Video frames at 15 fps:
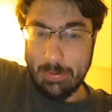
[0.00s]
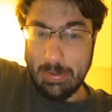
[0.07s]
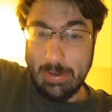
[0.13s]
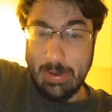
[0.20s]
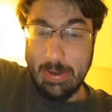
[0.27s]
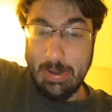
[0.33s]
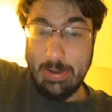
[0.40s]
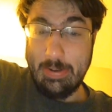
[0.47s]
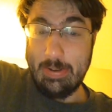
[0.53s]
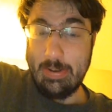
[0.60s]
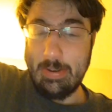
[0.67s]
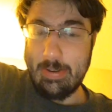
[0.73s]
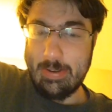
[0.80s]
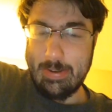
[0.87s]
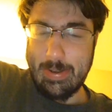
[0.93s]
he
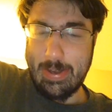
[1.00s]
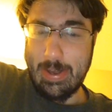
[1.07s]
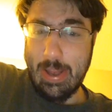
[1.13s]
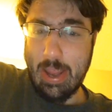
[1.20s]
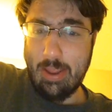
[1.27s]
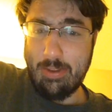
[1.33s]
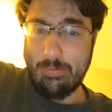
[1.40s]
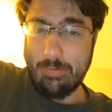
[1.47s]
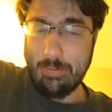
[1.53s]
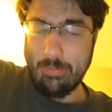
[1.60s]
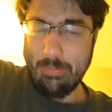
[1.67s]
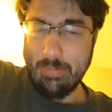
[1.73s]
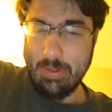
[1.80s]
gave